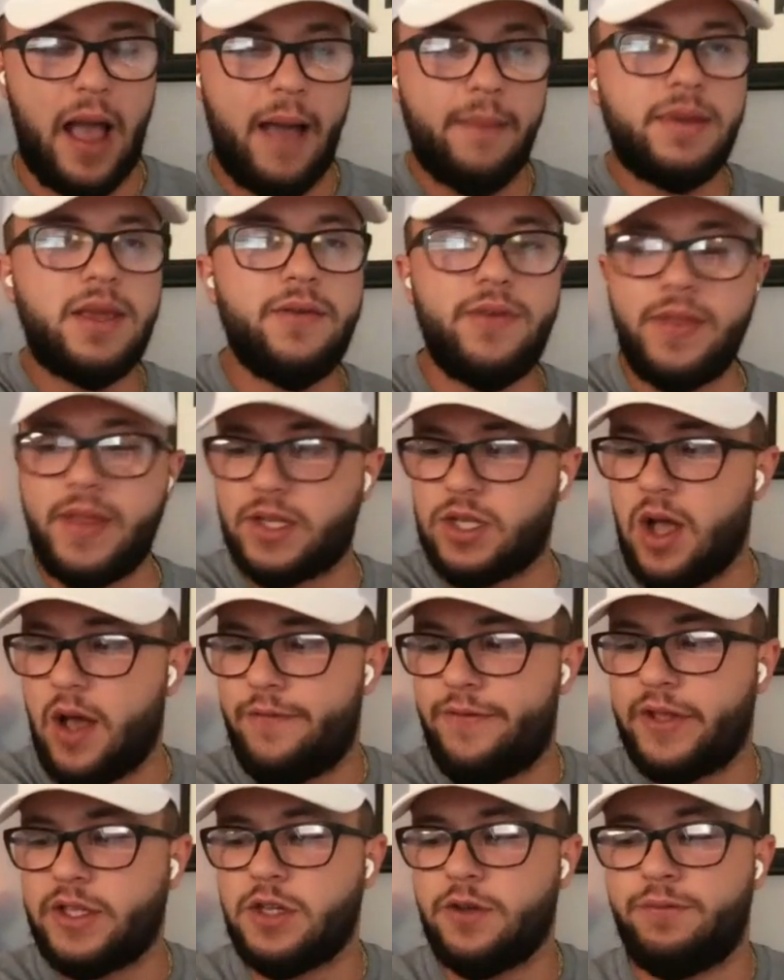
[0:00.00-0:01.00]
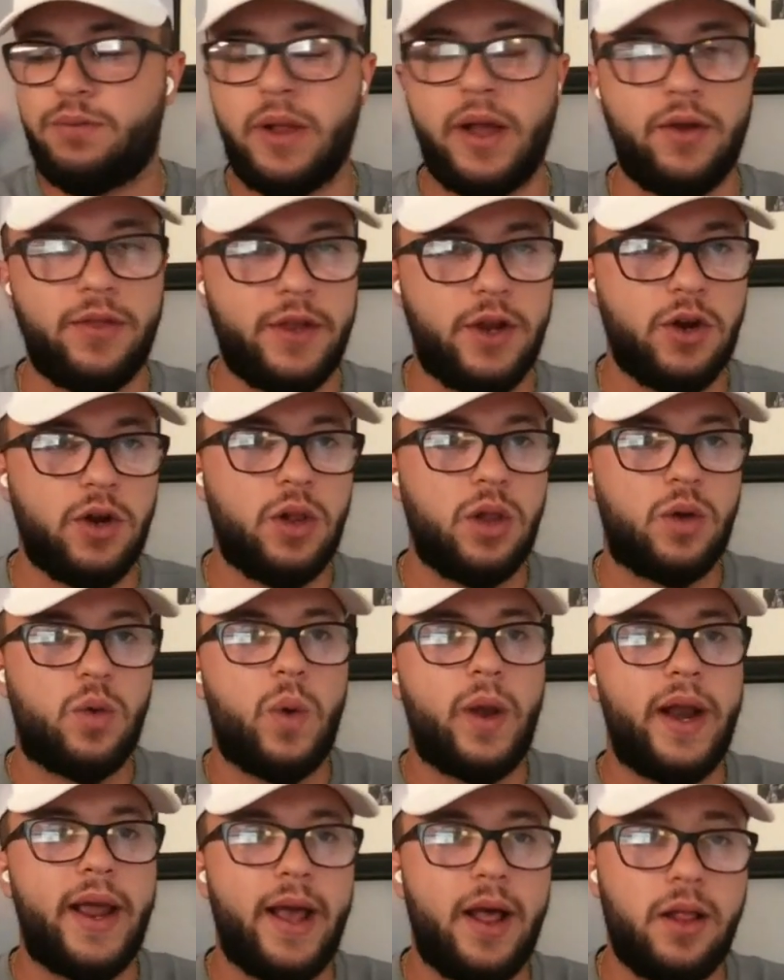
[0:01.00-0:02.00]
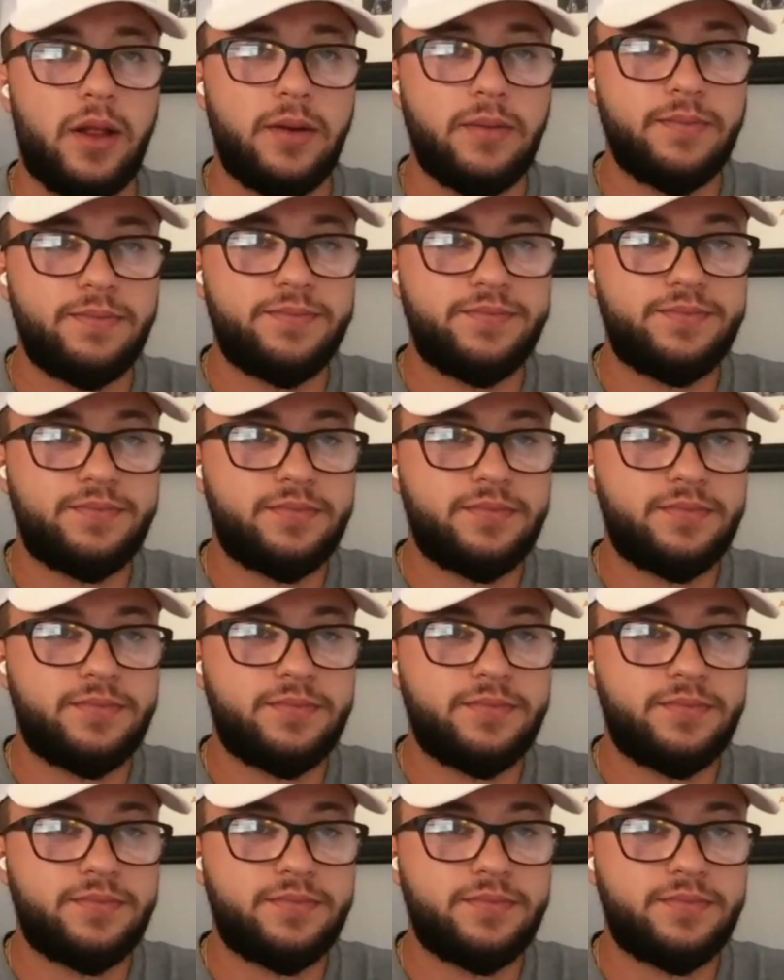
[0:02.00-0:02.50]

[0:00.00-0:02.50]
I'm giving this offensive player of the year to LeQuint Allen.